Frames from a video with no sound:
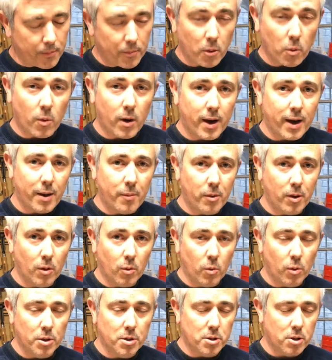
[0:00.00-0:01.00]
Wyoming
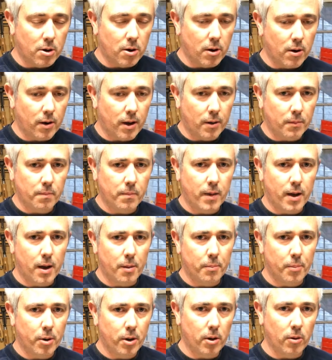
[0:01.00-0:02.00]
woodturner, and I'll
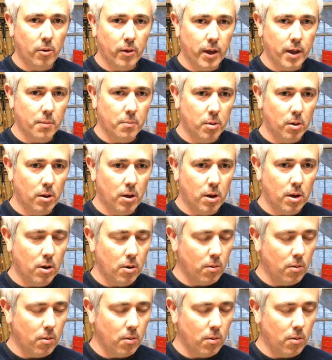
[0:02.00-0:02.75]
put a link below